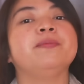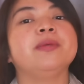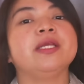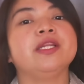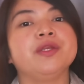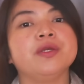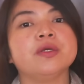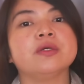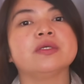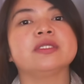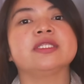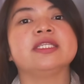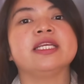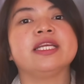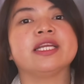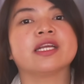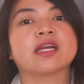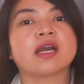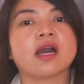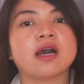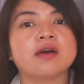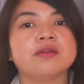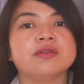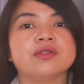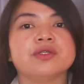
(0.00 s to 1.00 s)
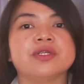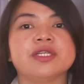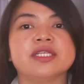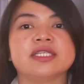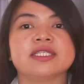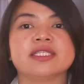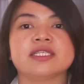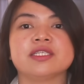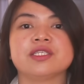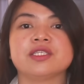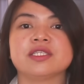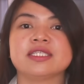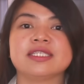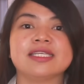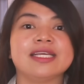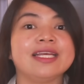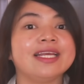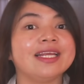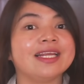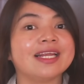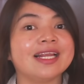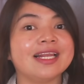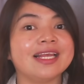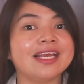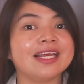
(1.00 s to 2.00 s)
been used in countries such as
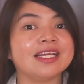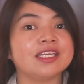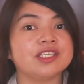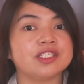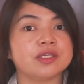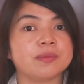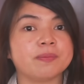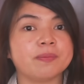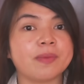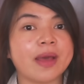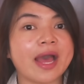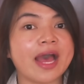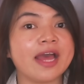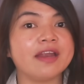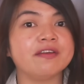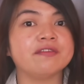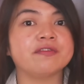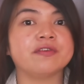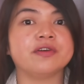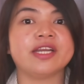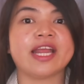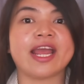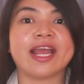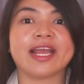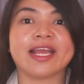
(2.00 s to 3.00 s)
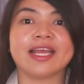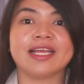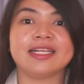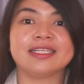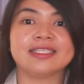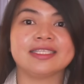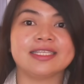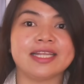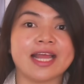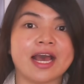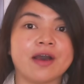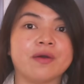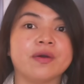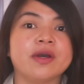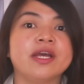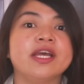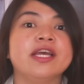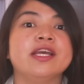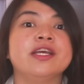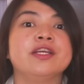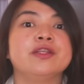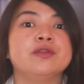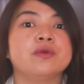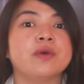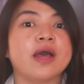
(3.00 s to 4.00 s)
Italy and Japan for decades now
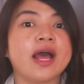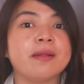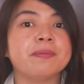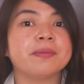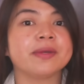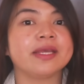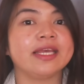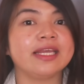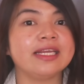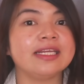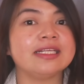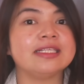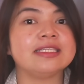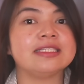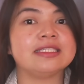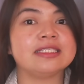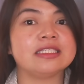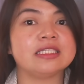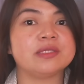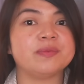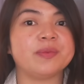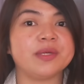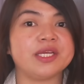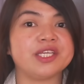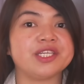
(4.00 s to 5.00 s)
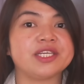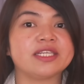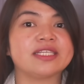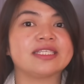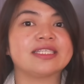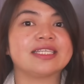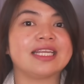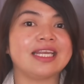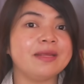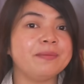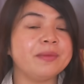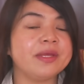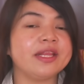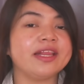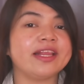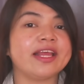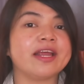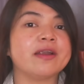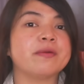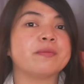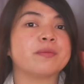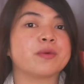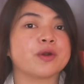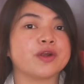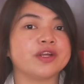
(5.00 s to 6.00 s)
to help kidney disease patients limit
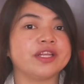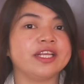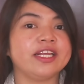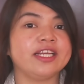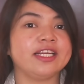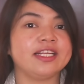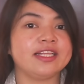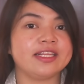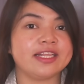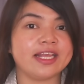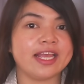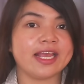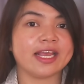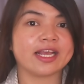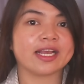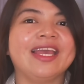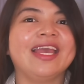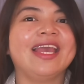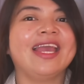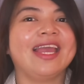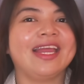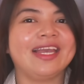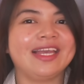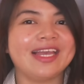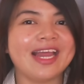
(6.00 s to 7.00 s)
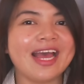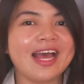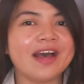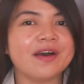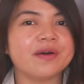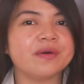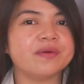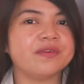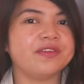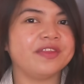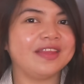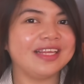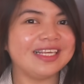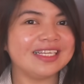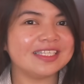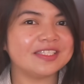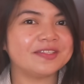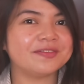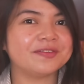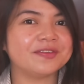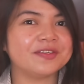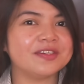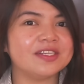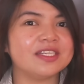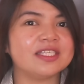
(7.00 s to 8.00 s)
their protein intake. And now
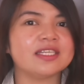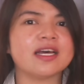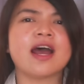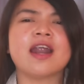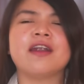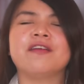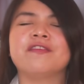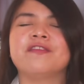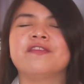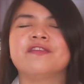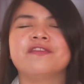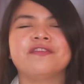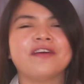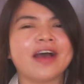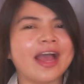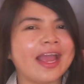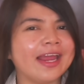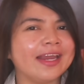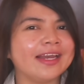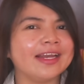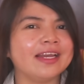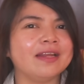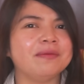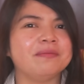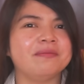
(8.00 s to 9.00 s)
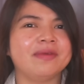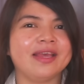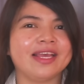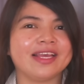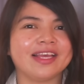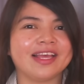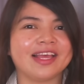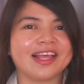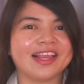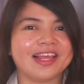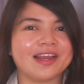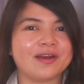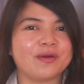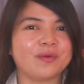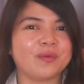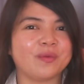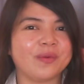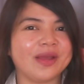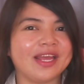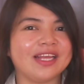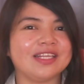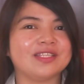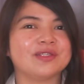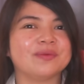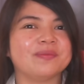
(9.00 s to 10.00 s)
these foods are finally making their
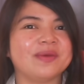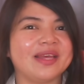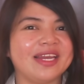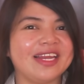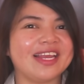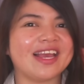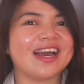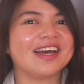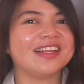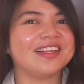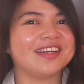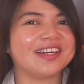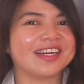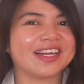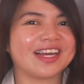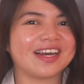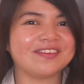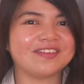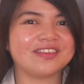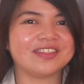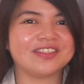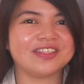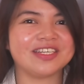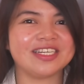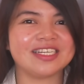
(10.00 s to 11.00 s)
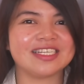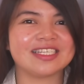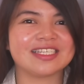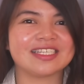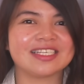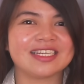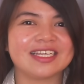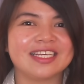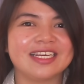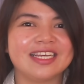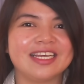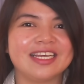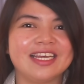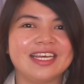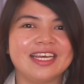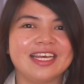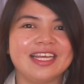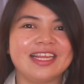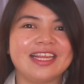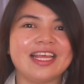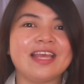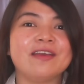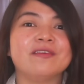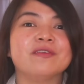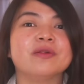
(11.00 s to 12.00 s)
way to many other countries.
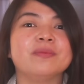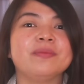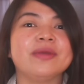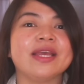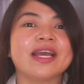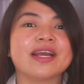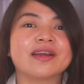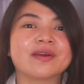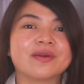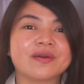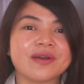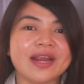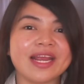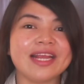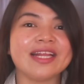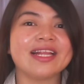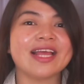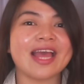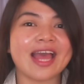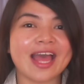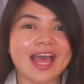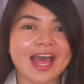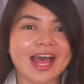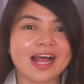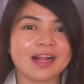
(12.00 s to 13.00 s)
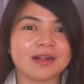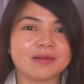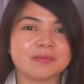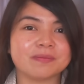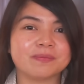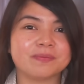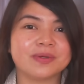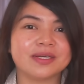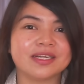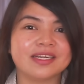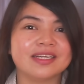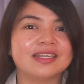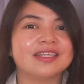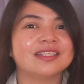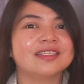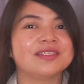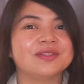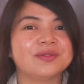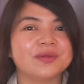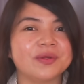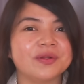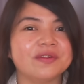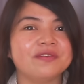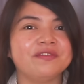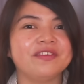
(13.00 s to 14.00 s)
They will be a great help
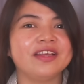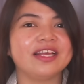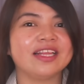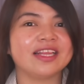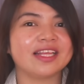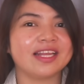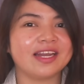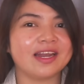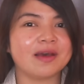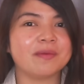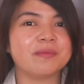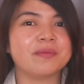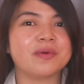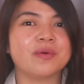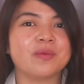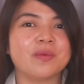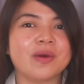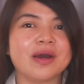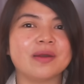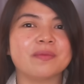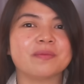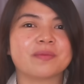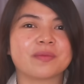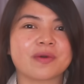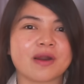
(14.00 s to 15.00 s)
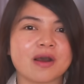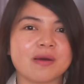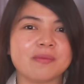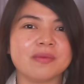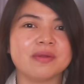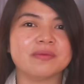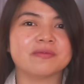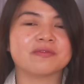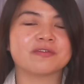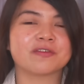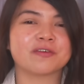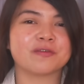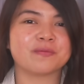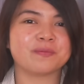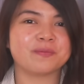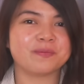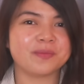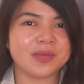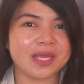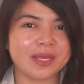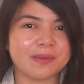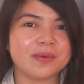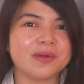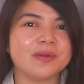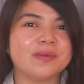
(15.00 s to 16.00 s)
solving the number one problem for
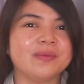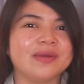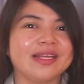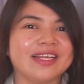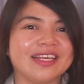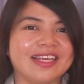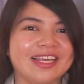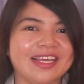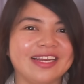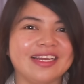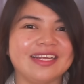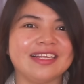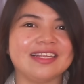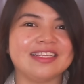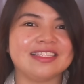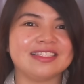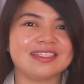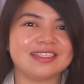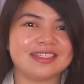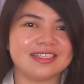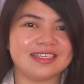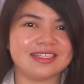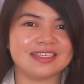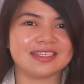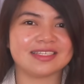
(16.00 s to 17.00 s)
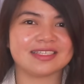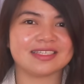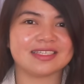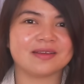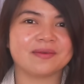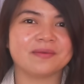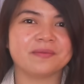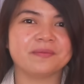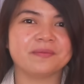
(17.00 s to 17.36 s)
people with kidney disease.